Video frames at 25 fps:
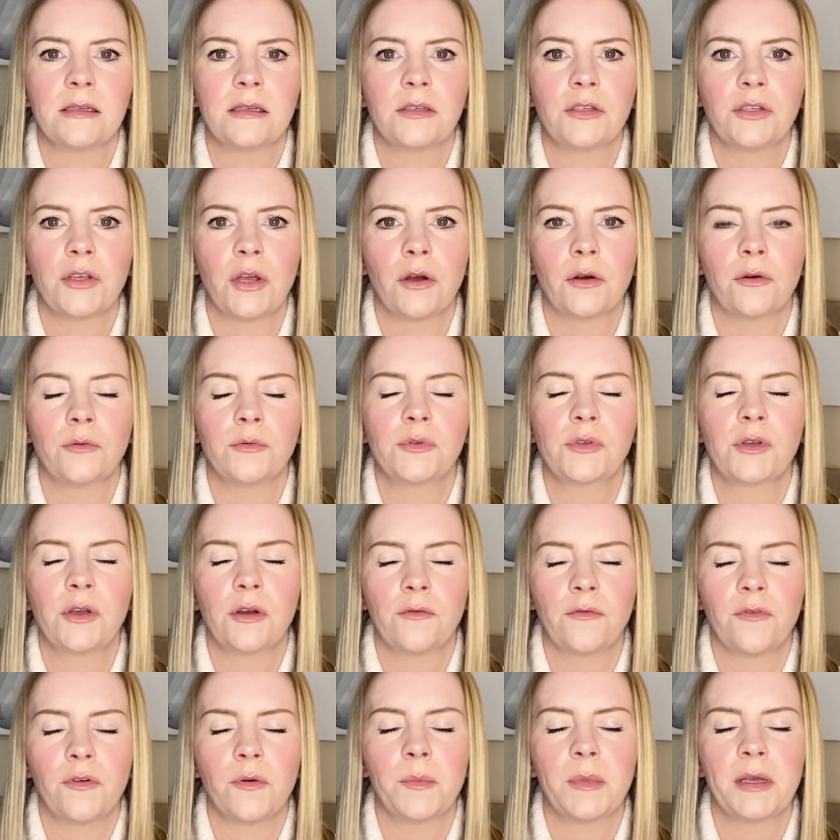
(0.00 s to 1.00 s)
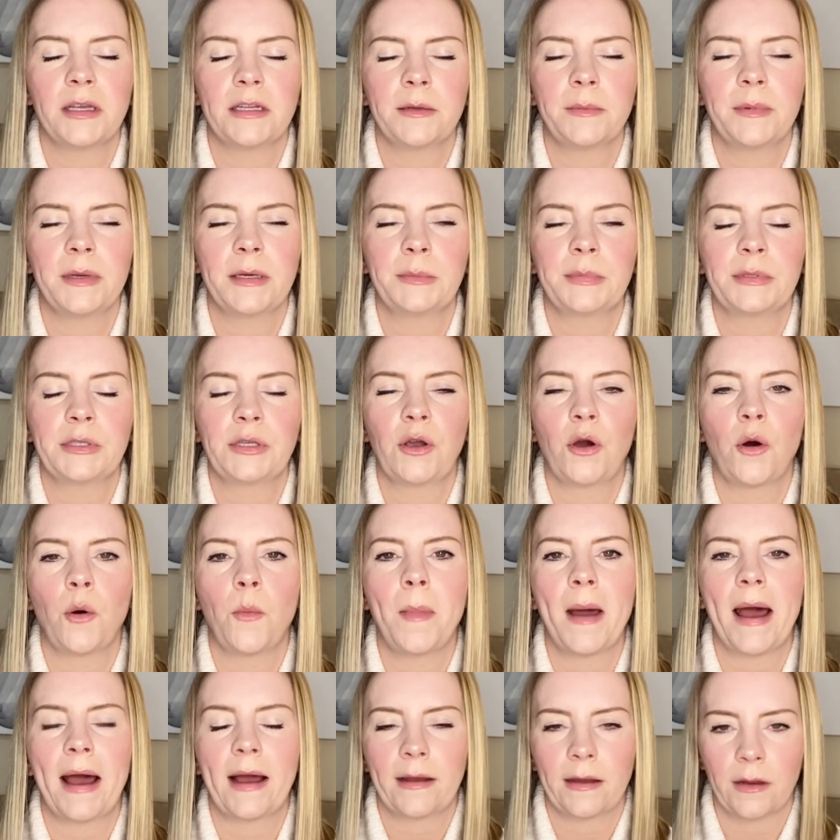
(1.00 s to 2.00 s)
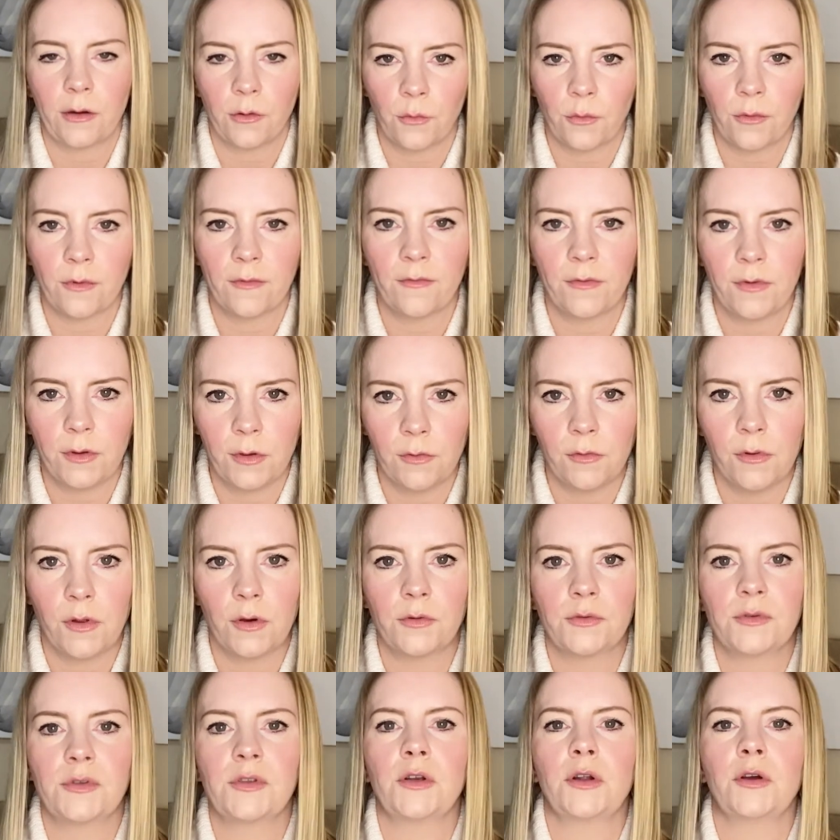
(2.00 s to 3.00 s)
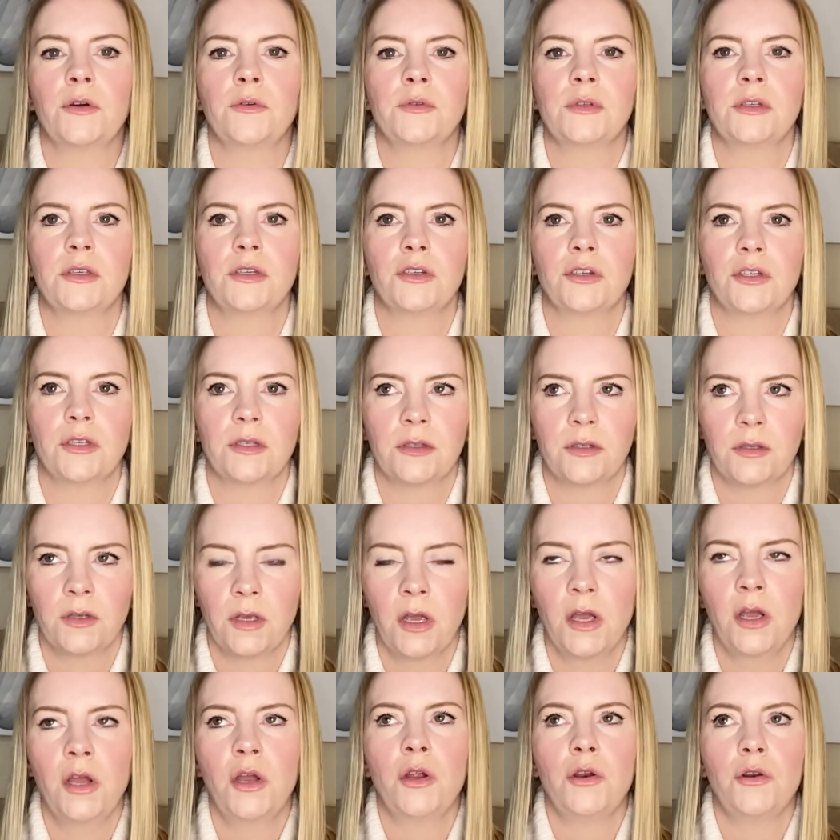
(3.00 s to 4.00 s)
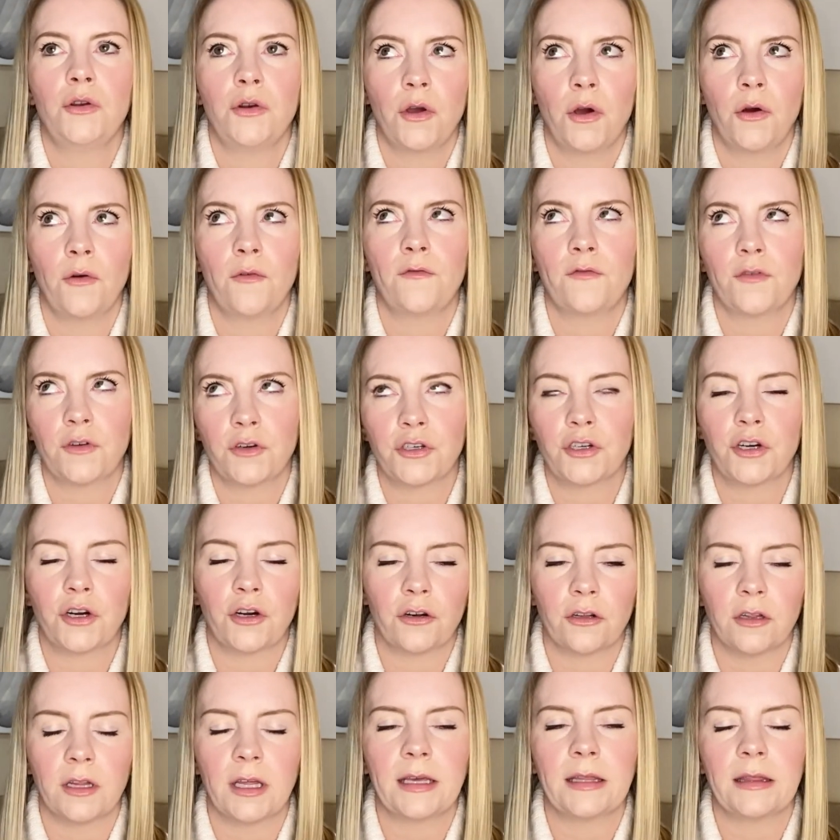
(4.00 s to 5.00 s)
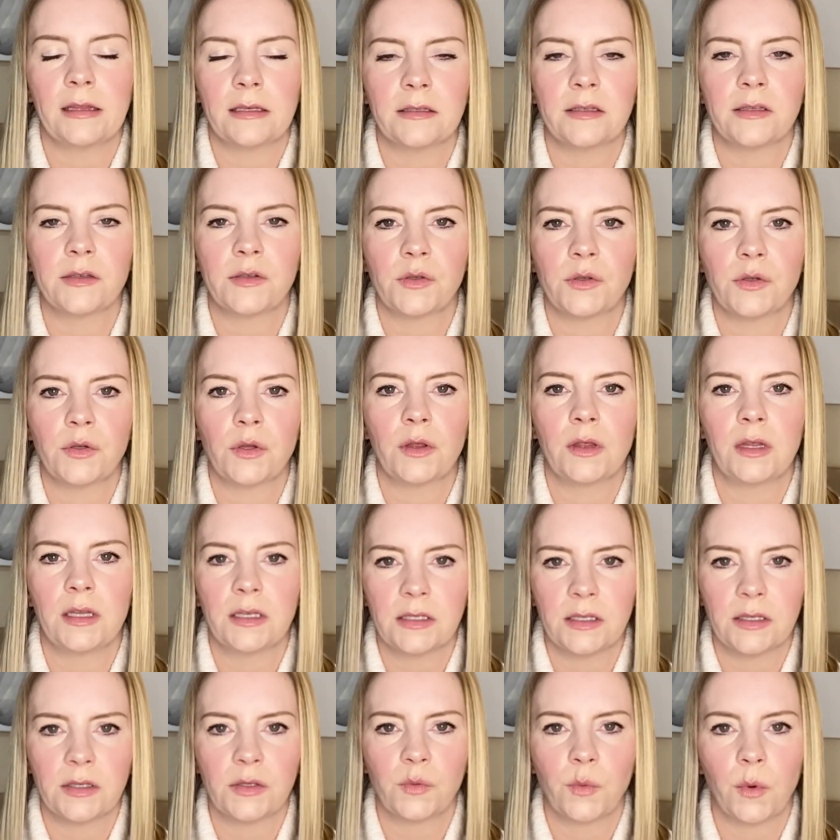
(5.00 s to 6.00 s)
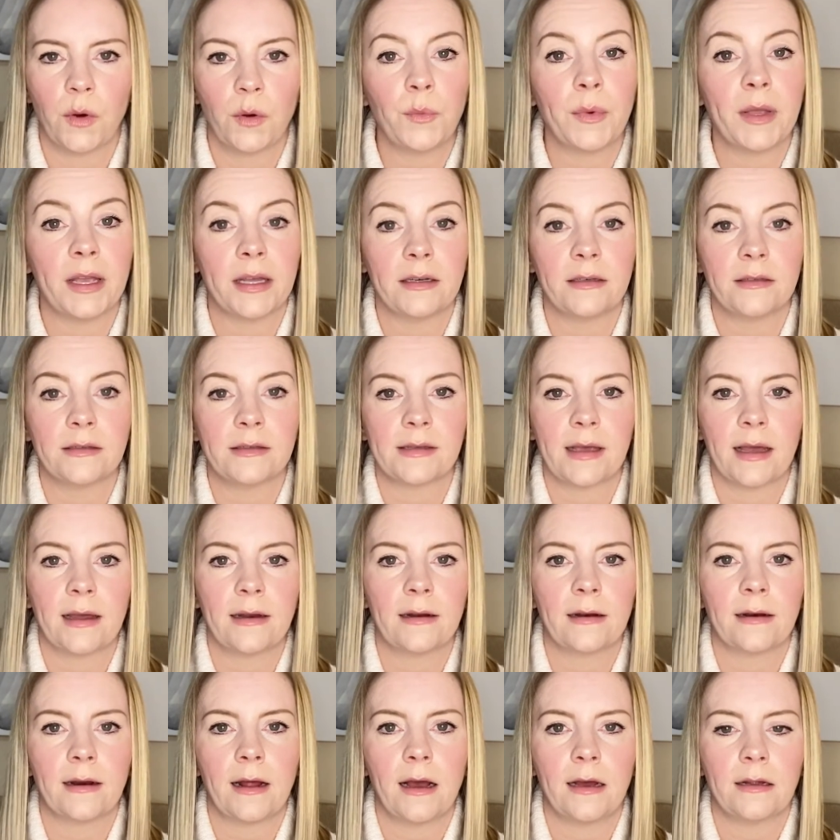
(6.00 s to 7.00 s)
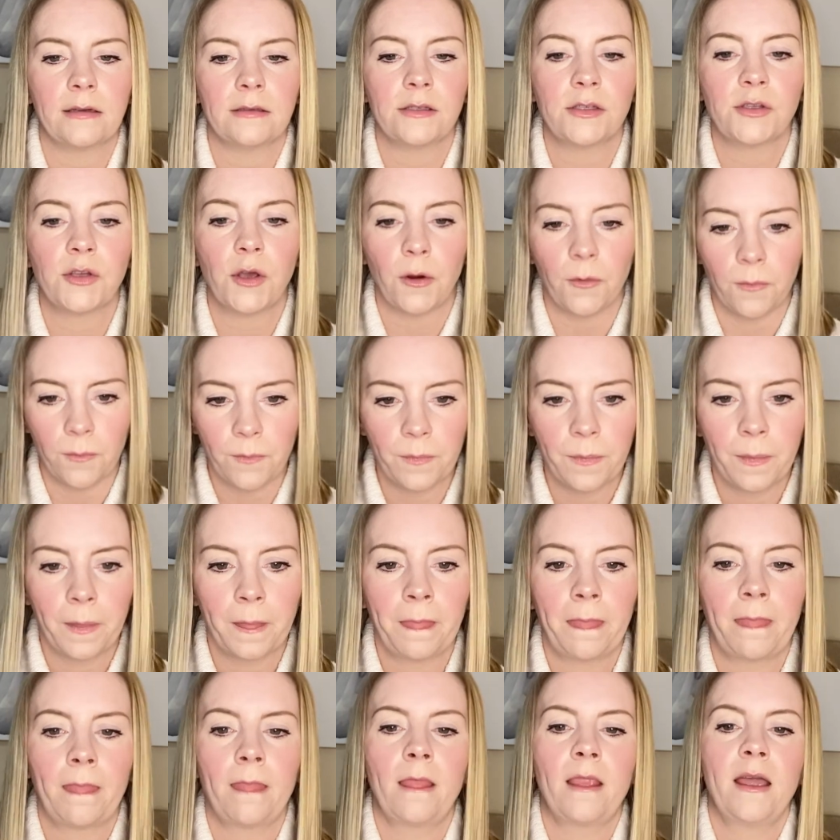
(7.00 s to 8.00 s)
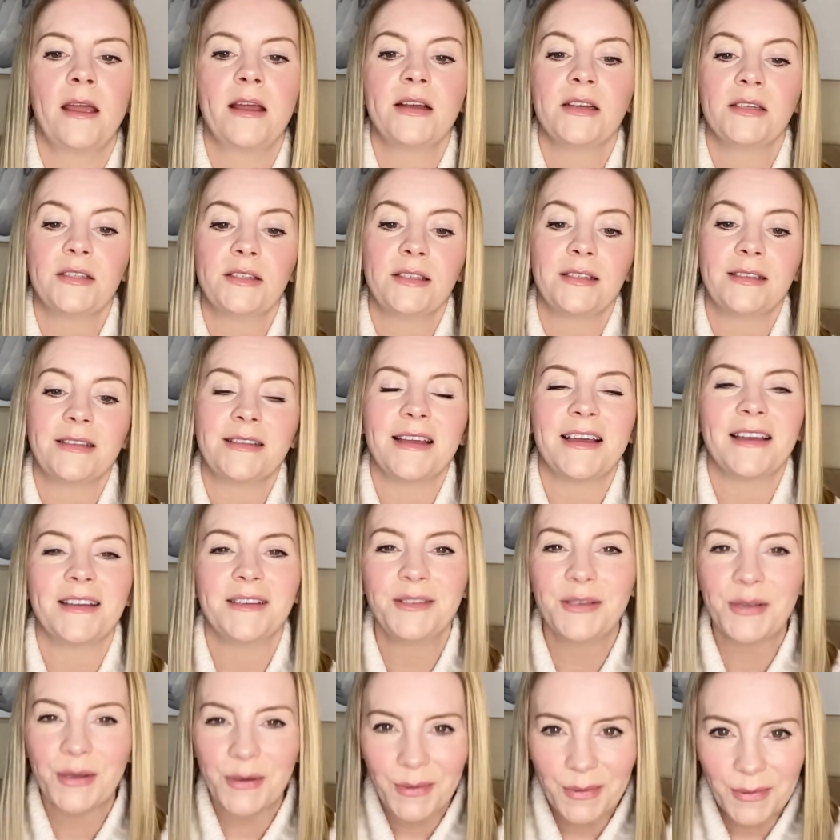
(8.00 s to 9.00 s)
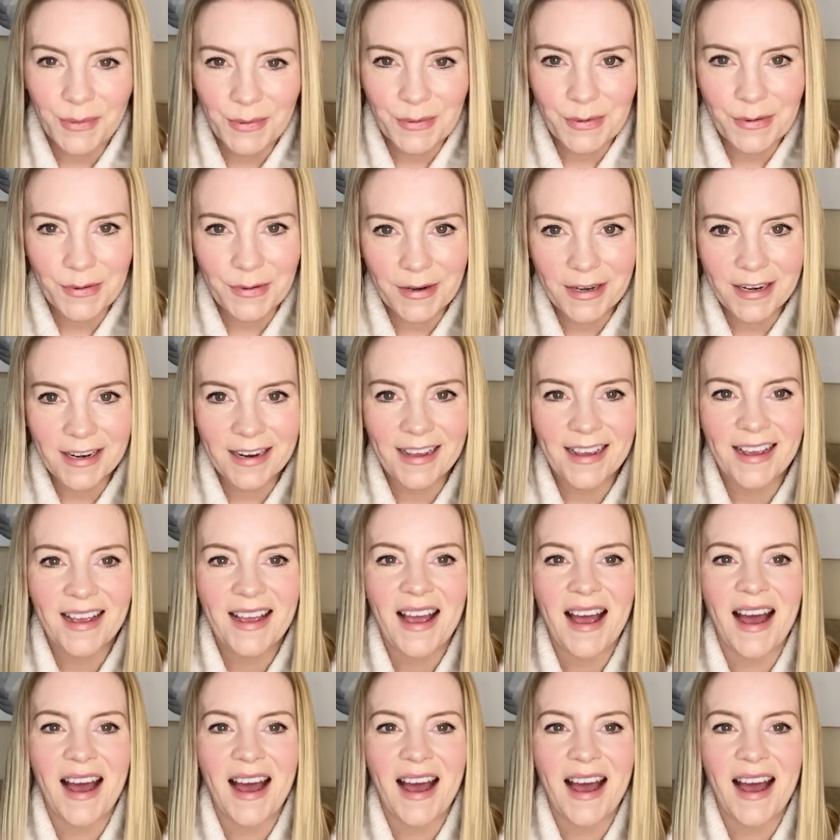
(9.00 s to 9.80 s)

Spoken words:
So it was good for me to be able to go back and review those notes and just know for sure, like this is what we had decided on. So stay tuned.